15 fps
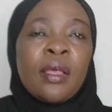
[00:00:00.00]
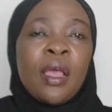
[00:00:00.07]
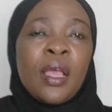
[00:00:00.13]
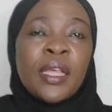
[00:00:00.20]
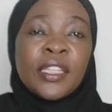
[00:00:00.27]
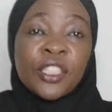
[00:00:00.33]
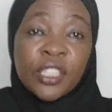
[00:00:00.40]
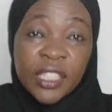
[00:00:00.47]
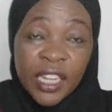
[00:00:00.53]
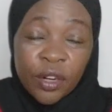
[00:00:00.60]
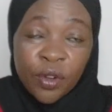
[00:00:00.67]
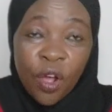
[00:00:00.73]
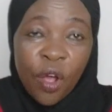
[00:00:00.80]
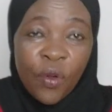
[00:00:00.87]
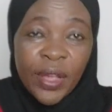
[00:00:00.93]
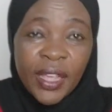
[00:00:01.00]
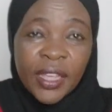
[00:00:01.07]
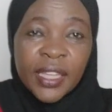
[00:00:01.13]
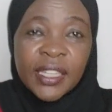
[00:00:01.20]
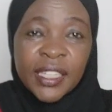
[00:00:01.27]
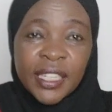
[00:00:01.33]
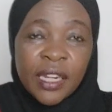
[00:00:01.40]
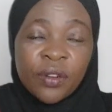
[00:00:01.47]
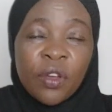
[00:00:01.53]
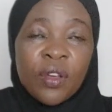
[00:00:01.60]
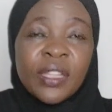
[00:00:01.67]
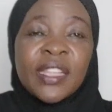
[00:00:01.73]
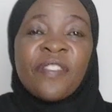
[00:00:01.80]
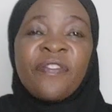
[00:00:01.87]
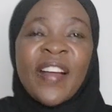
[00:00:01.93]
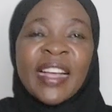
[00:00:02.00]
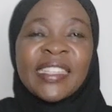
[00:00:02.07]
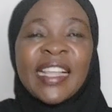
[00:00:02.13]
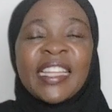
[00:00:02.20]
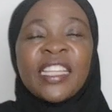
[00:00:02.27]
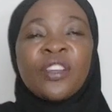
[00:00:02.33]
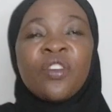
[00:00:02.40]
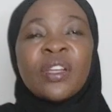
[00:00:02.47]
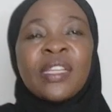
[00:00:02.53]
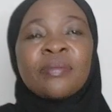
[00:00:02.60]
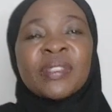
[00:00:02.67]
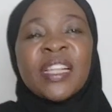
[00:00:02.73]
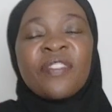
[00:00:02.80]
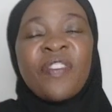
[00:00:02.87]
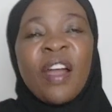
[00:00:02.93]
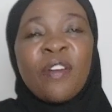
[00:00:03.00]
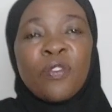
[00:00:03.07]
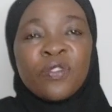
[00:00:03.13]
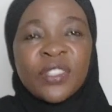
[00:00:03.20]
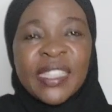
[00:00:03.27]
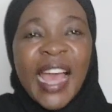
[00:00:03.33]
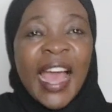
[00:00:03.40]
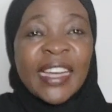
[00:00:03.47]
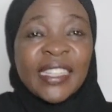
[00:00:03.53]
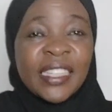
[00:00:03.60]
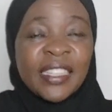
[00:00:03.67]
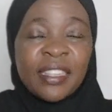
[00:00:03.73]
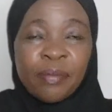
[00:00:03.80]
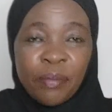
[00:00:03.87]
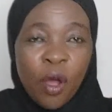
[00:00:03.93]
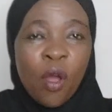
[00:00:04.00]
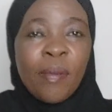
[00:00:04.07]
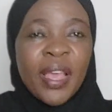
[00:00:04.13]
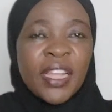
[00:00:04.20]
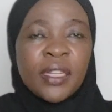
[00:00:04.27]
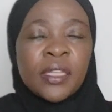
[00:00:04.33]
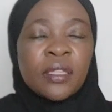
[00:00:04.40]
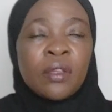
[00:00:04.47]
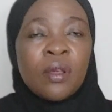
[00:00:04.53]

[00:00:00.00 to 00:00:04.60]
It's still going. It's still going. The fact that he got himself out of that moment